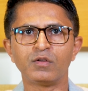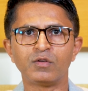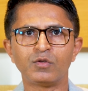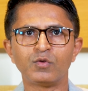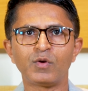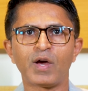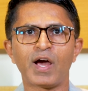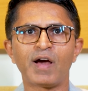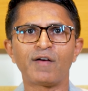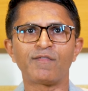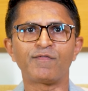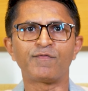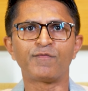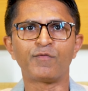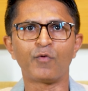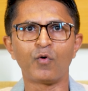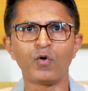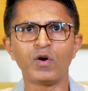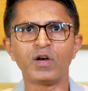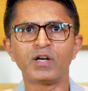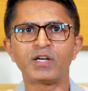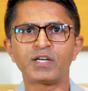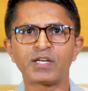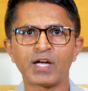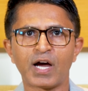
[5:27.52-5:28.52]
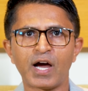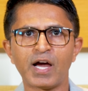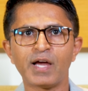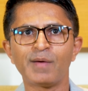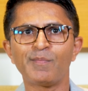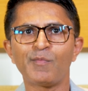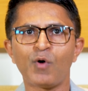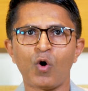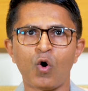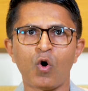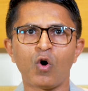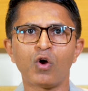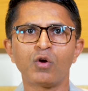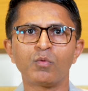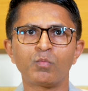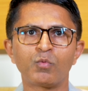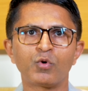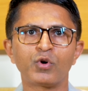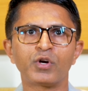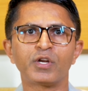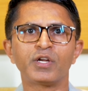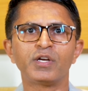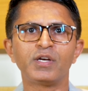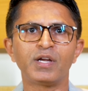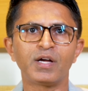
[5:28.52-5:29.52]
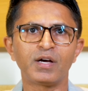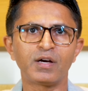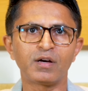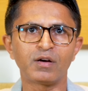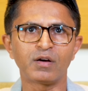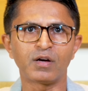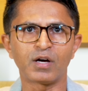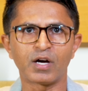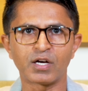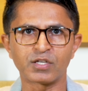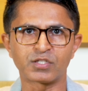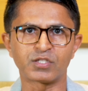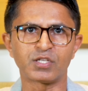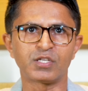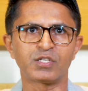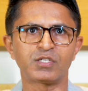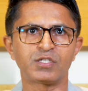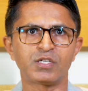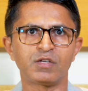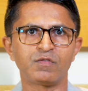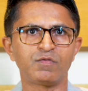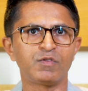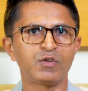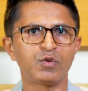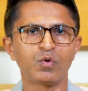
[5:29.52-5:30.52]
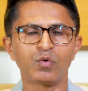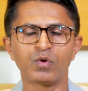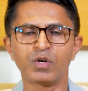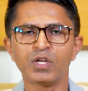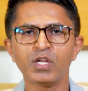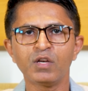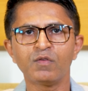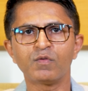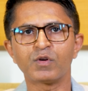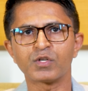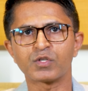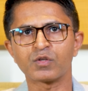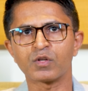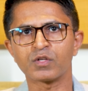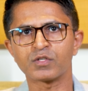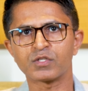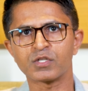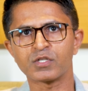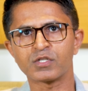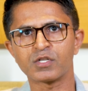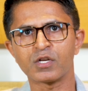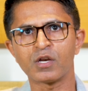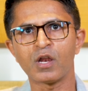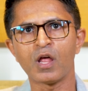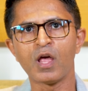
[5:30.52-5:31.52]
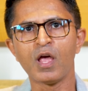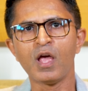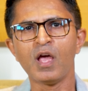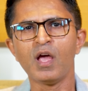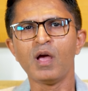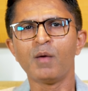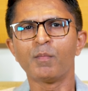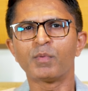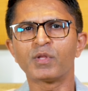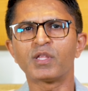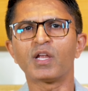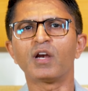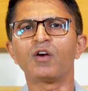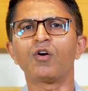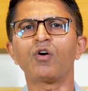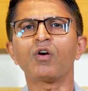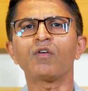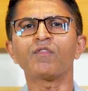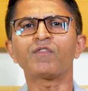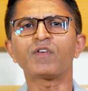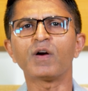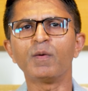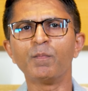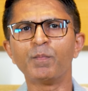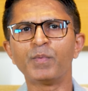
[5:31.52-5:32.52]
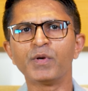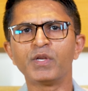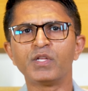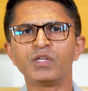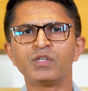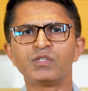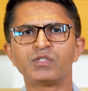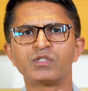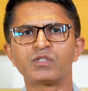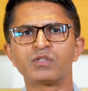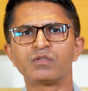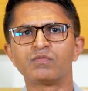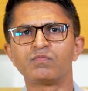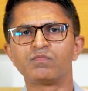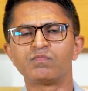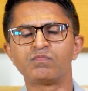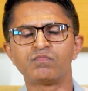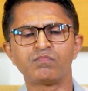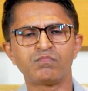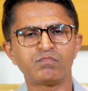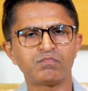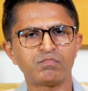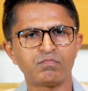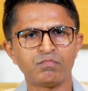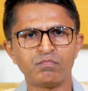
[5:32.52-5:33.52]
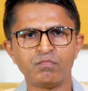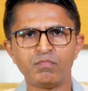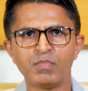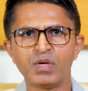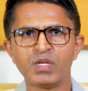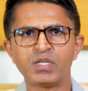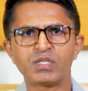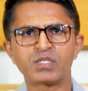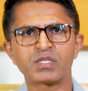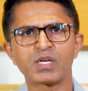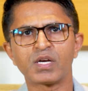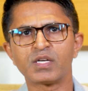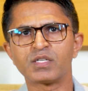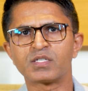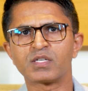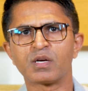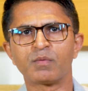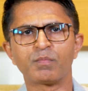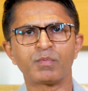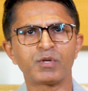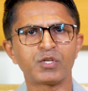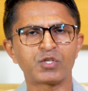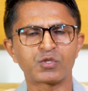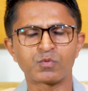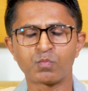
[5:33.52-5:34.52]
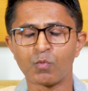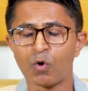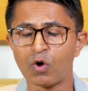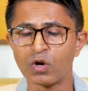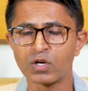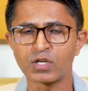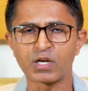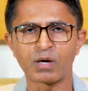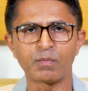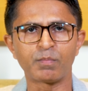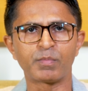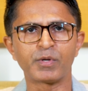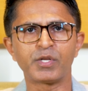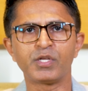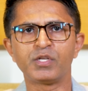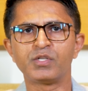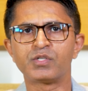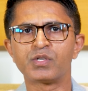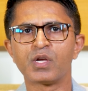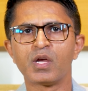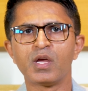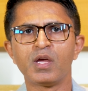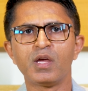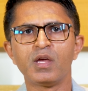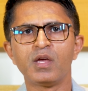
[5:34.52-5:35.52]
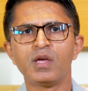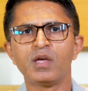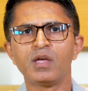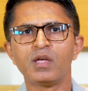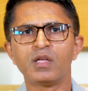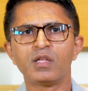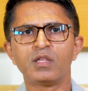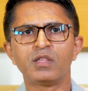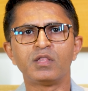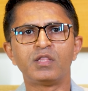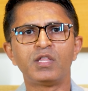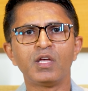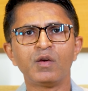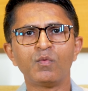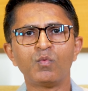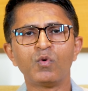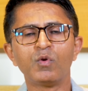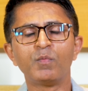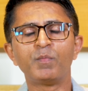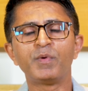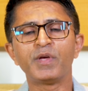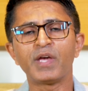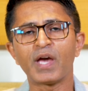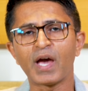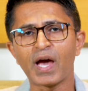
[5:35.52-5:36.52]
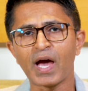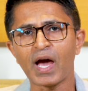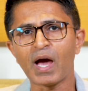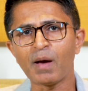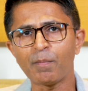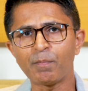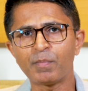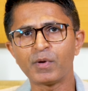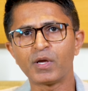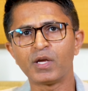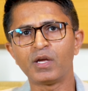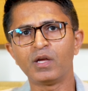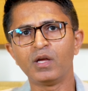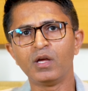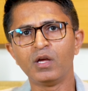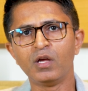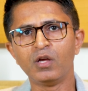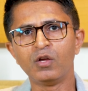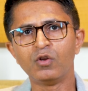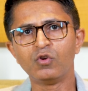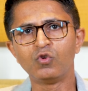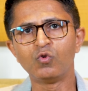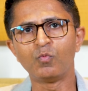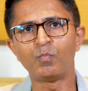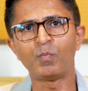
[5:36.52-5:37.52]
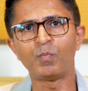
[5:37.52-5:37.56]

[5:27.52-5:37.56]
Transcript: to have full-time onboarded assistant. We don't need virtual assistant. But there are a lot of companies, mid-sized companies, small companies, they will be happy to